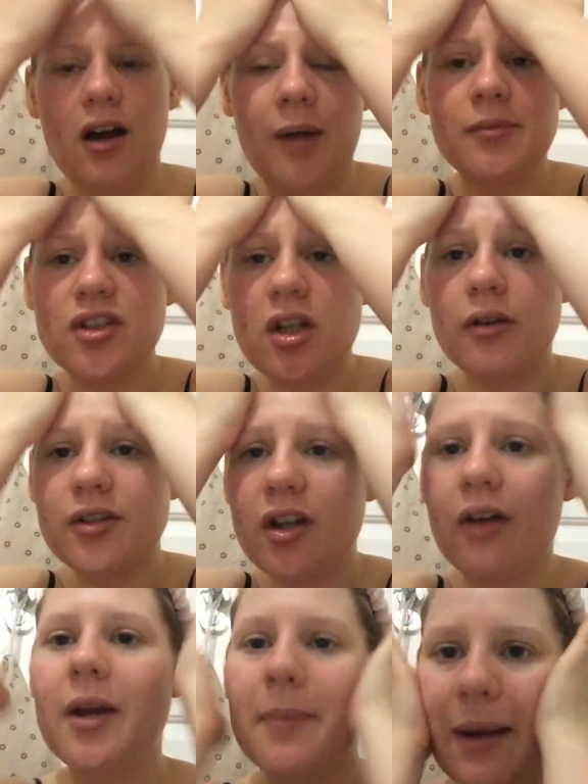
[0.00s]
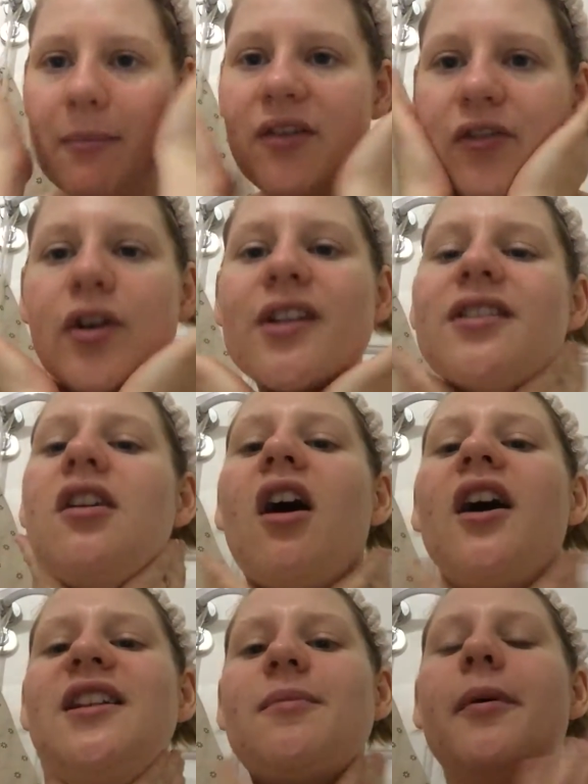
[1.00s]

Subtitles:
I'm so sorry about my voice, guys,